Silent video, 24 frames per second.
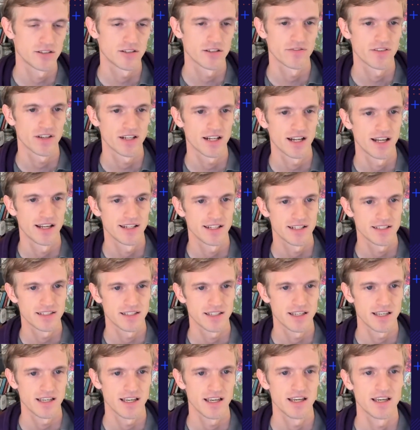So if a client
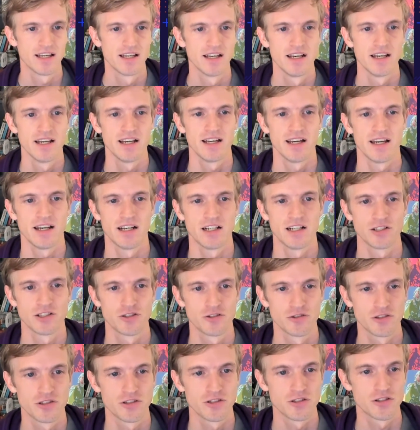SDK uh,
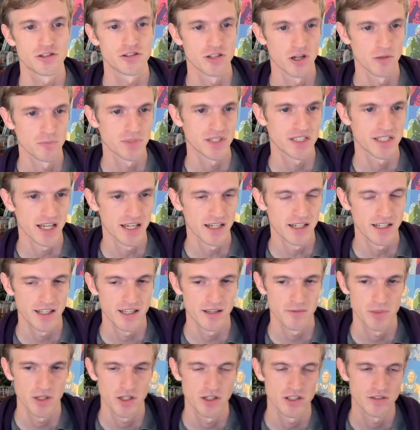should stop
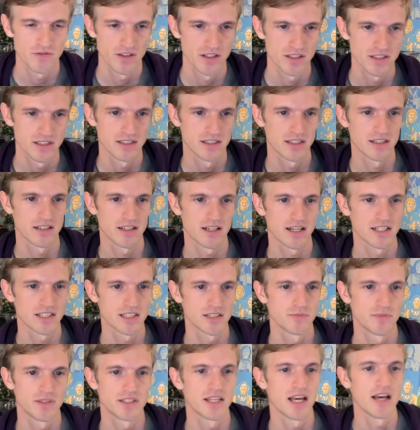sending because, for instance, the
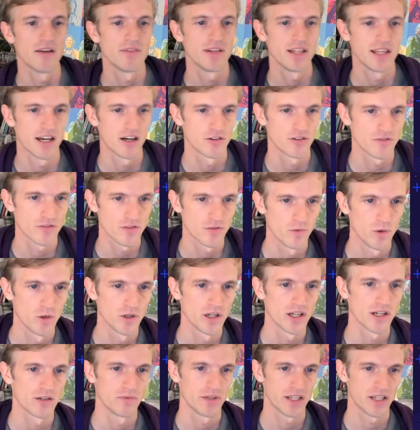customer is heavily out of quota,